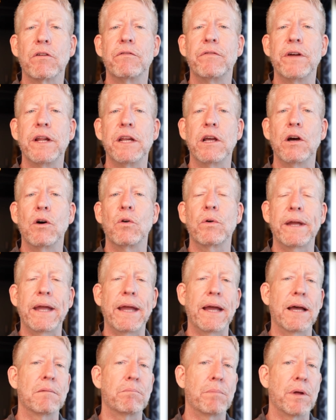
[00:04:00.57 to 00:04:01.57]
video
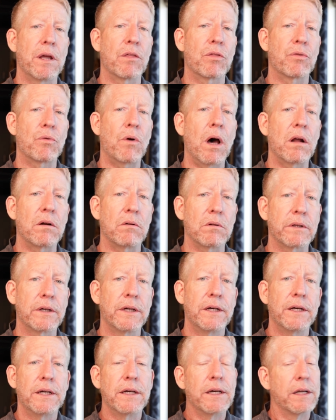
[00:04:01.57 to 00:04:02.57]
can be throttled.
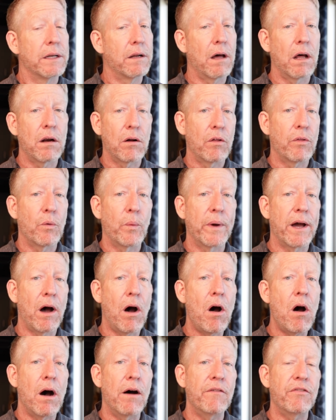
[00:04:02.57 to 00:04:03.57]
Not all the way
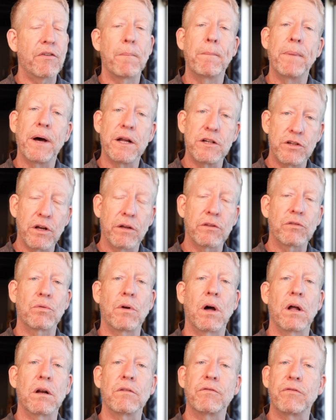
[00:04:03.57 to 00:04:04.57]
off, but just
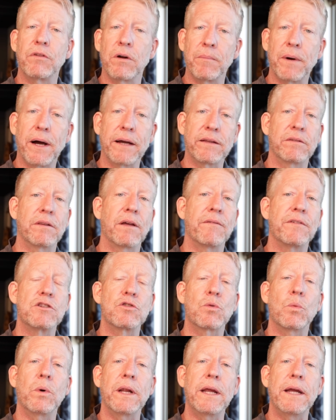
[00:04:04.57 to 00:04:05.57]
throttled from like
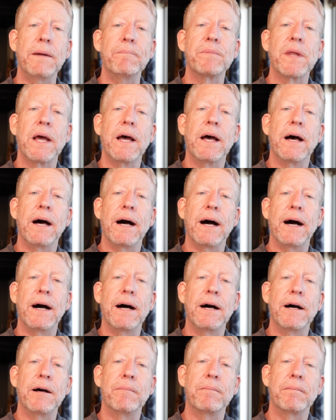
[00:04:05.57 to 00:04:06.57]
720
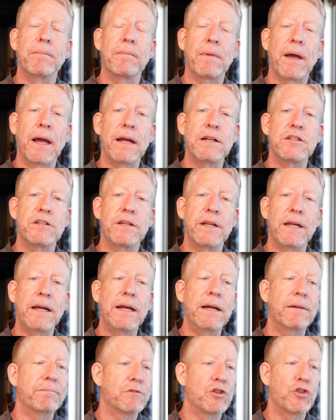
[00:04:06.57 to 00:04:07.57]

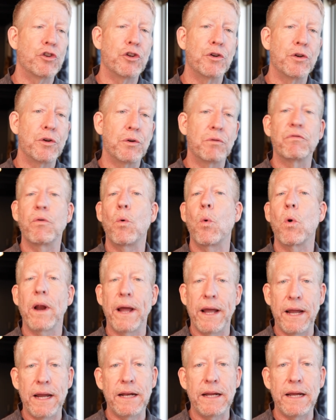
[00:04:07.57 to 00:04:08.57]
HD to
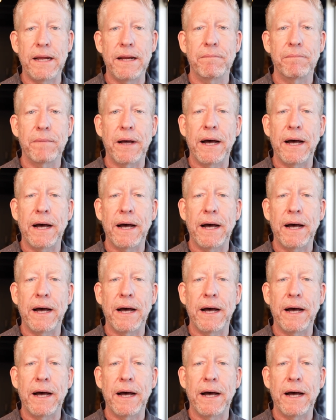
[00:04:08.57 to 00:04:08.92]
480.